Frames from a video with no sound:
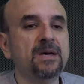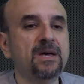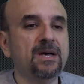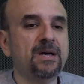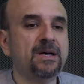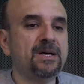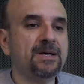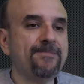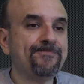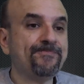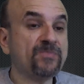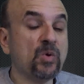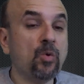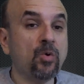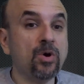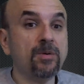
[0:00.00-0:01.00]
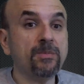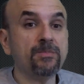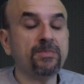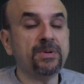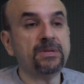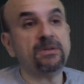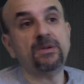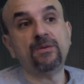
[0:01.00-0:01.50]
Um, or,
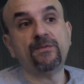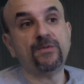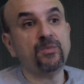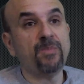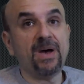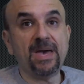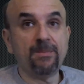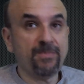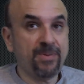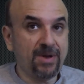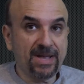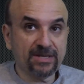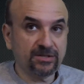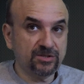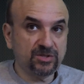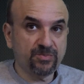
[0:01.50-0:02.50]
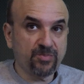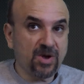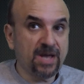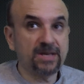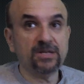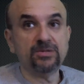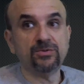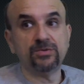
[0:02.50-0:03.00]
but if you buy a packaged
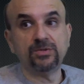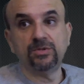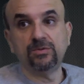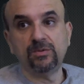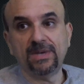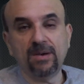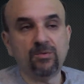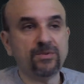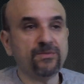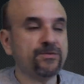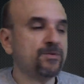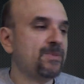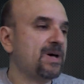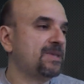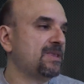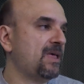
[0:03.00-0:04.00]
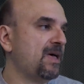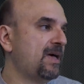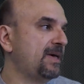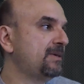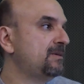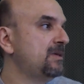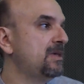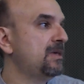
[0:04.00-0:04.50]
product or you get one from
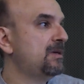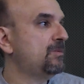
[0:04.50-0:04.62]
online,